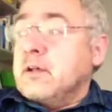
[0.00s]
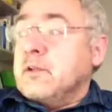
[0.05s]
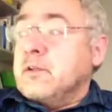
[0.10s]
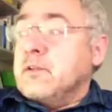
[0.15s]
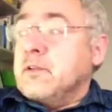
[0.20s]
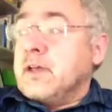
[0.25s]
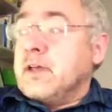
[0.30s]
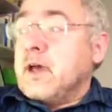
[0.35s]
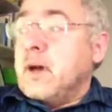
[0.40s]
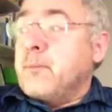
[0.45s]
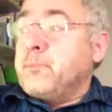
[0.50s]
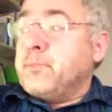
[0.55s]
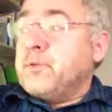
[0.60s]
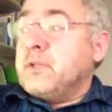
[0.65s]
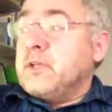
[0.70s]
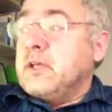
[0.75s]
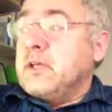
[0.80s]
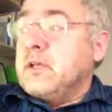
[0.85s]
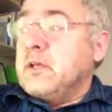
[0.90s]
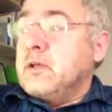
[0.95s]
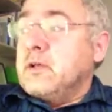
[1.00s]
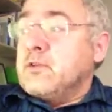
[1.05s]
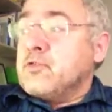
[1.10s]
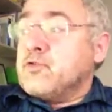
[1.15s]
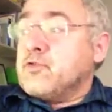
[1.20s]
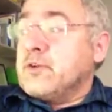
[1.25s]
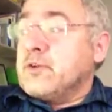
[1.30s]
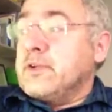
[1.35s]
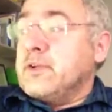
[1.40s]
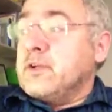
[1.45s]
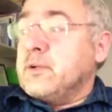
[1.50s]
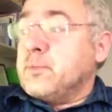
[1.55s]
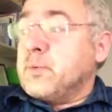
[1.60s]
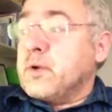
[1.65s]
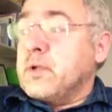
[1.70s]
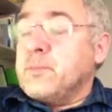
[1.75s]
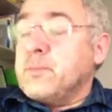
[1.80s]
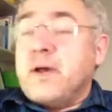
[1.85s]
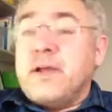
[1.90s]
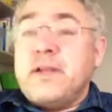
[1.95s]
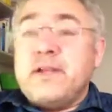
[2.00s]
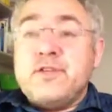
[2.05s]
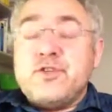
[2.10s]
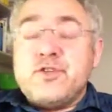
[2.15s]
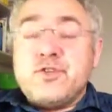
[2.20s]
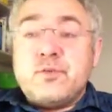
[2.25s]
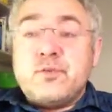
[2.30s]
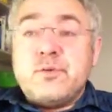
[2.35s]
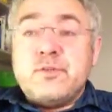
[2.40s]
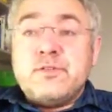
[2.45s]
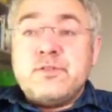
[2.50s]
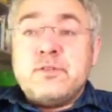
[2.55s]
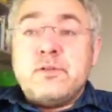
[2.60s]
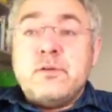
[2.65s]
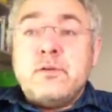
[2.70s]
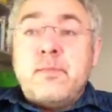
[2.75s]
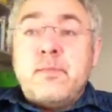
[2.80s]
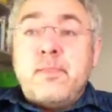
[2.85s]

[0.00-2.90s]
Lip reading: the company treated prepaid insurance